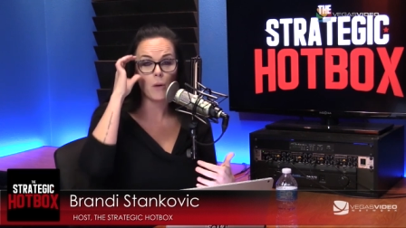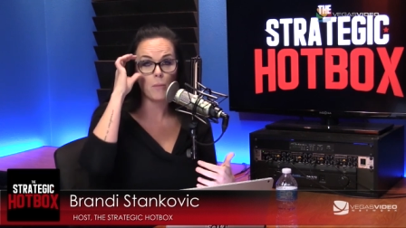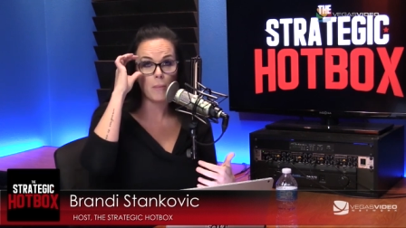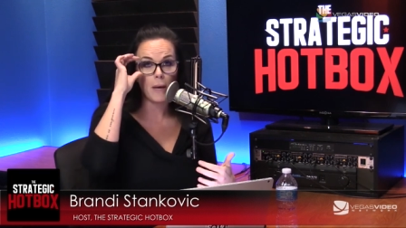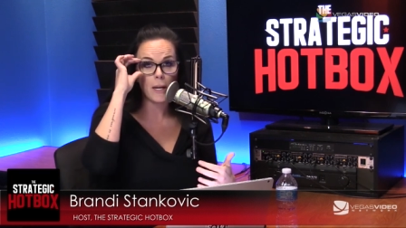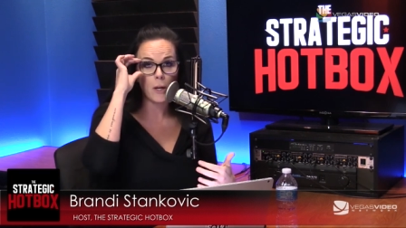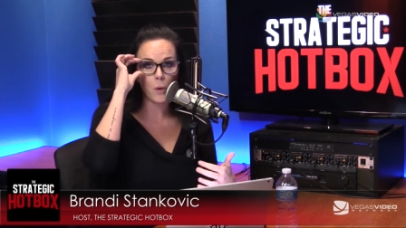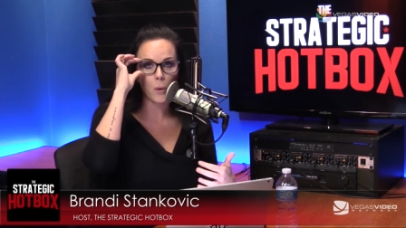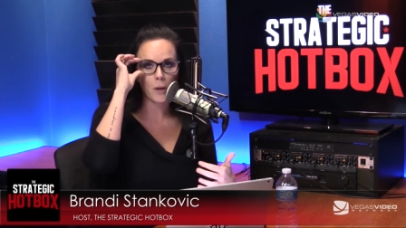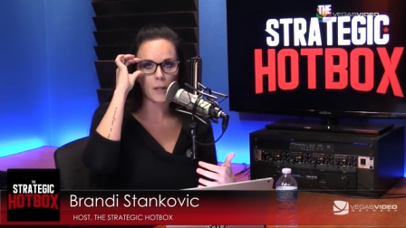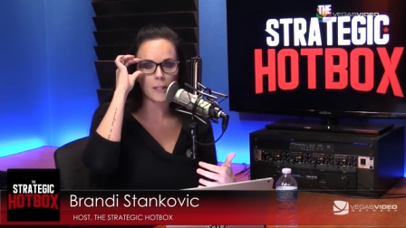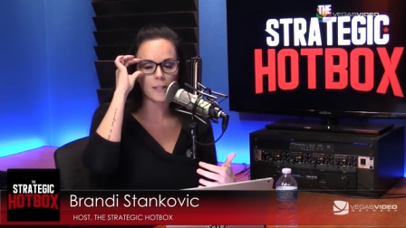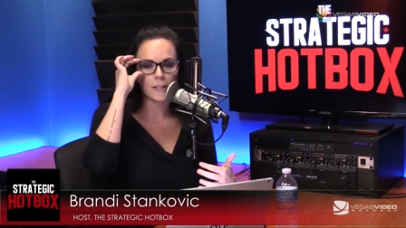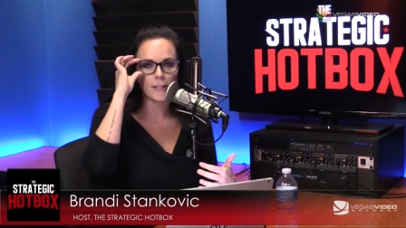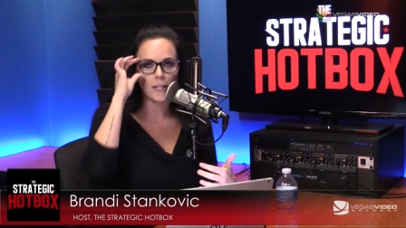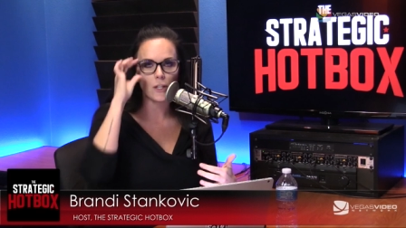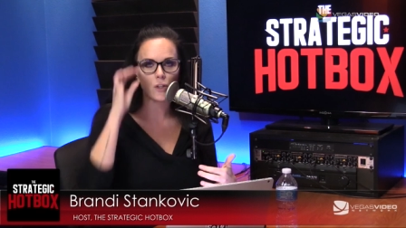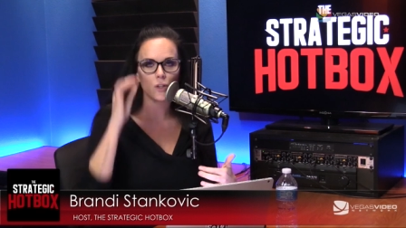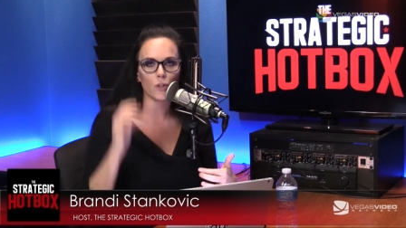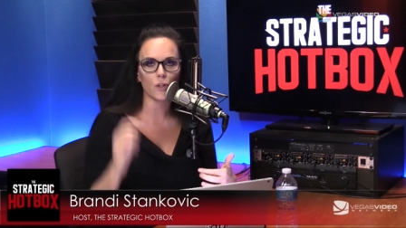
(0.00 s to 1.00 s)
and many
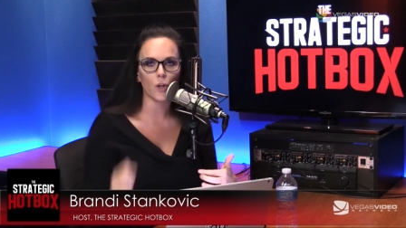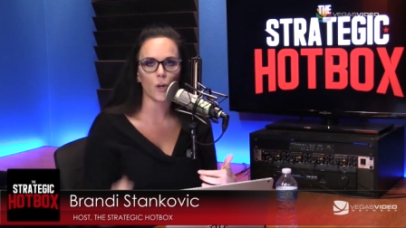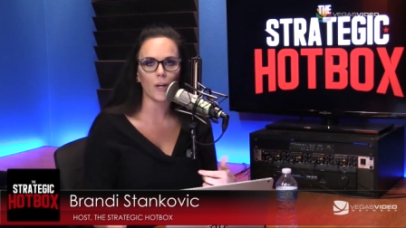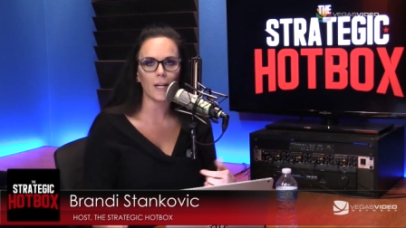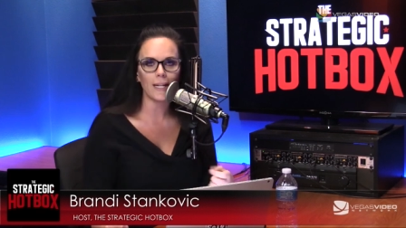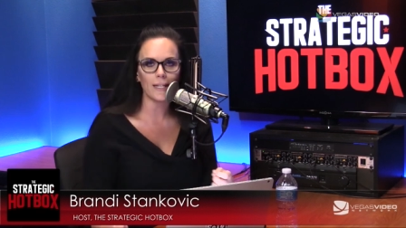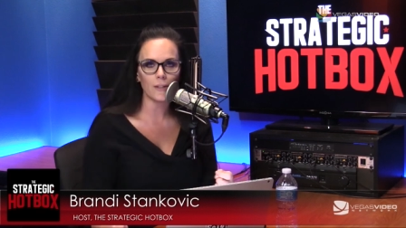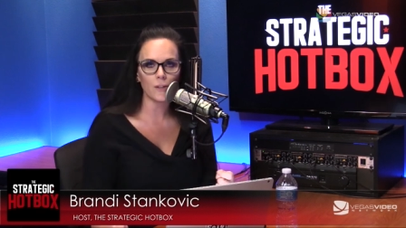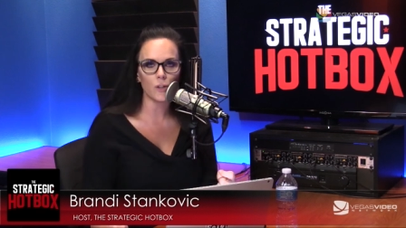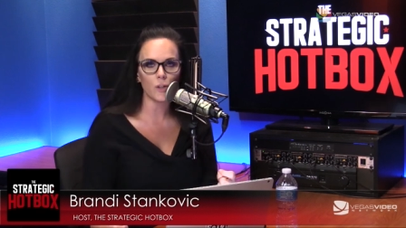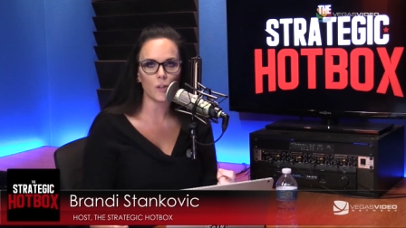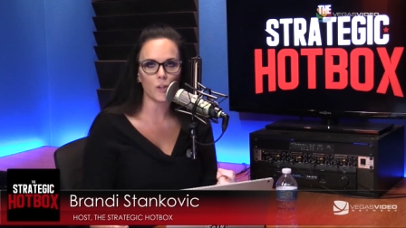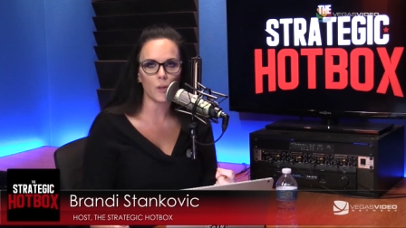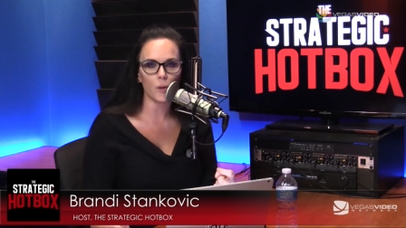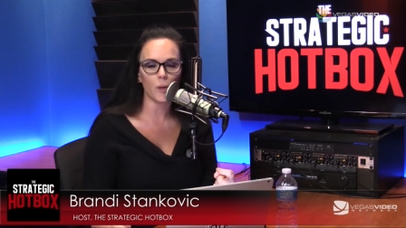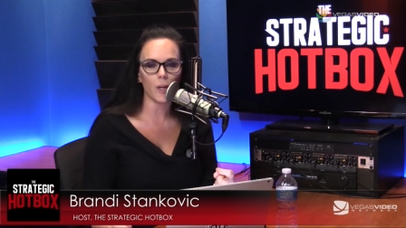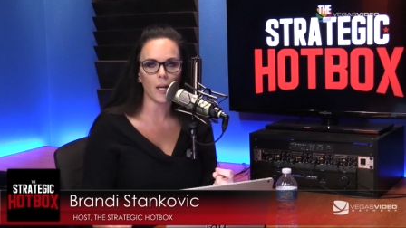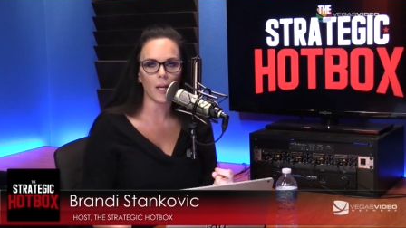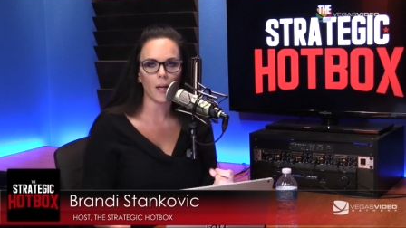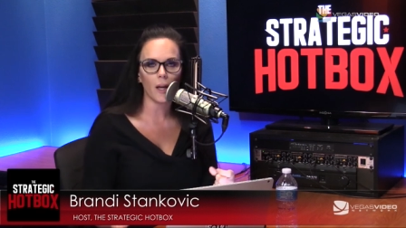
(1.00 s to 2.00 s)
organizations are
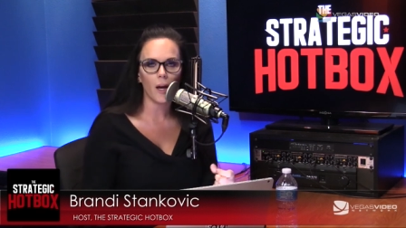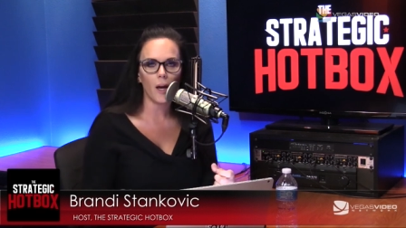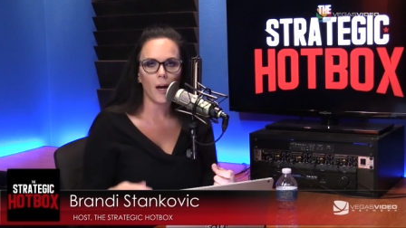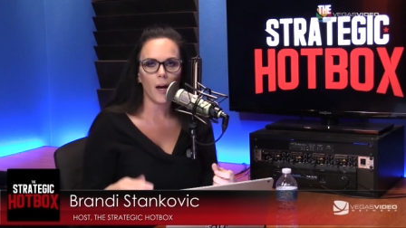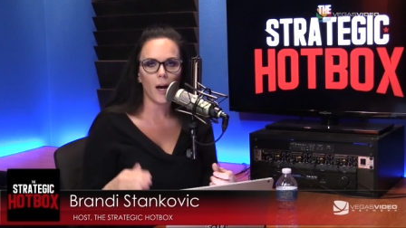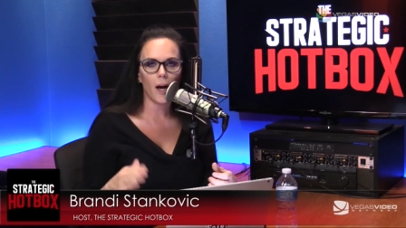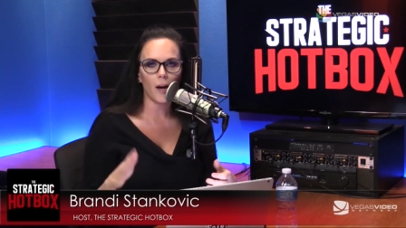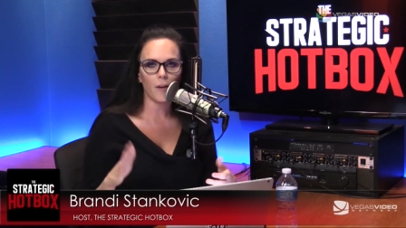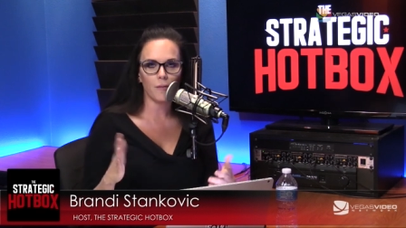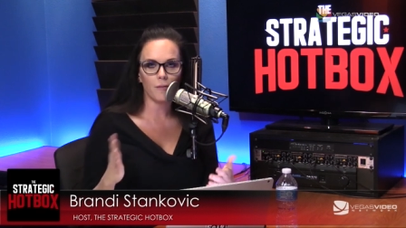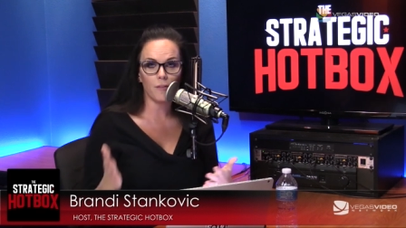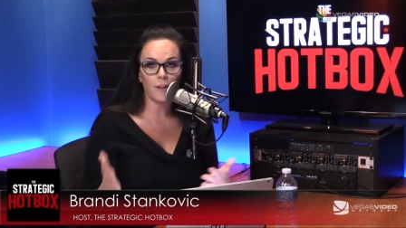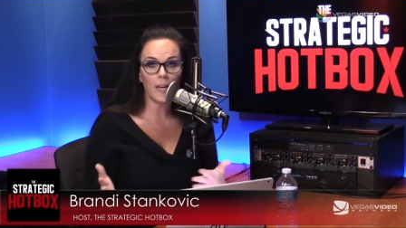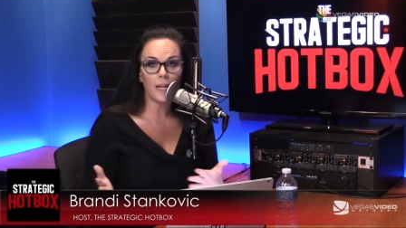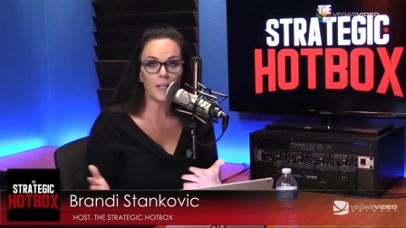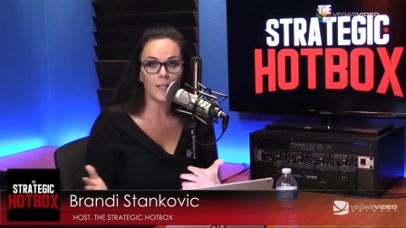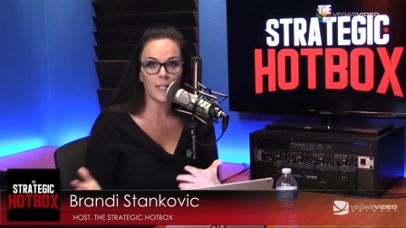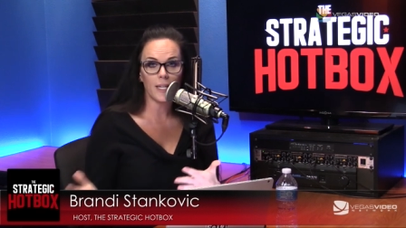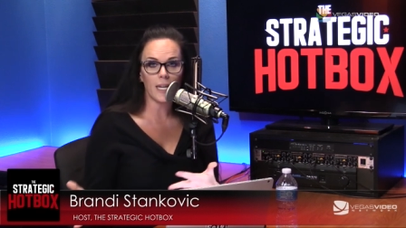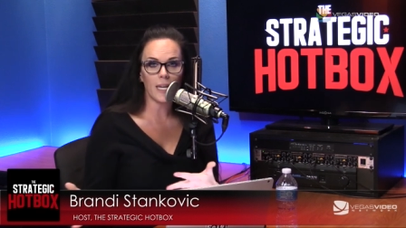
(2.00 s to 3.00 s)
instituting a
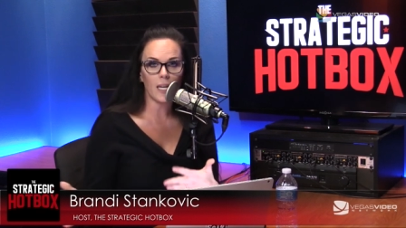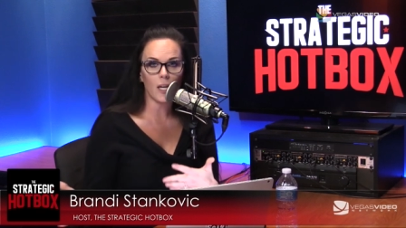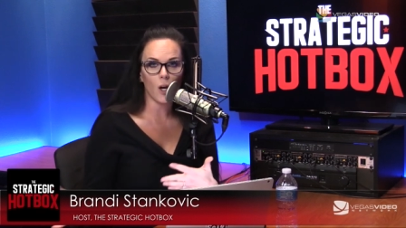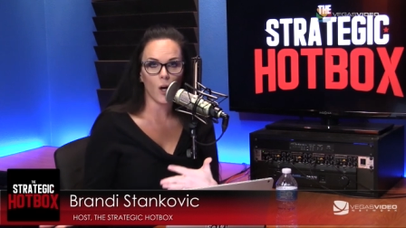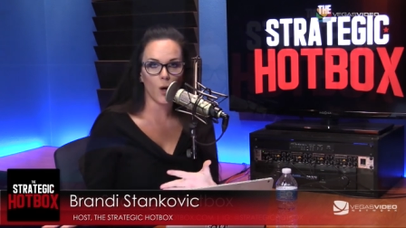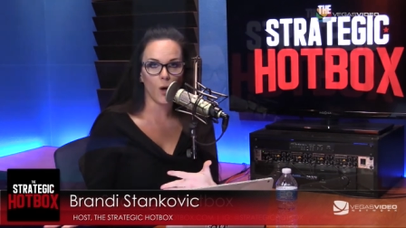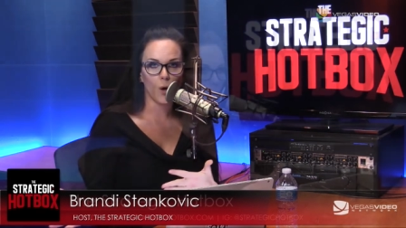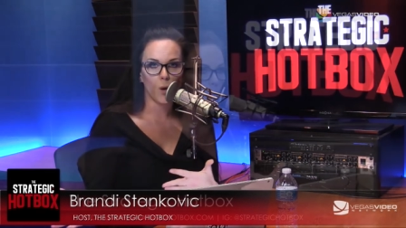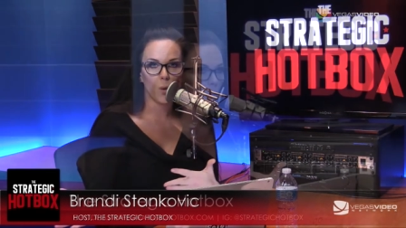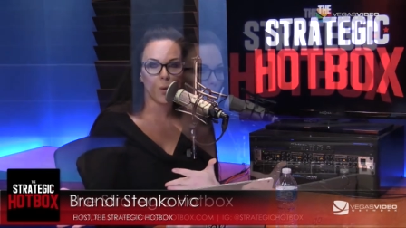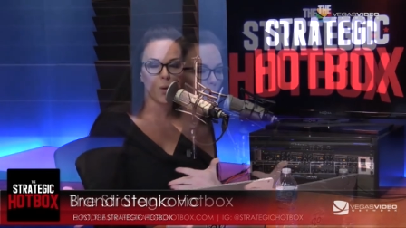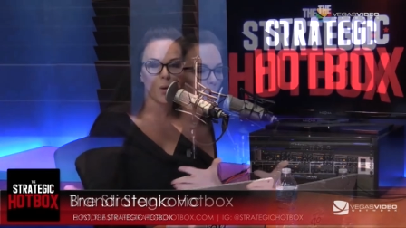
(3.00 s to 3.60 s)
VTO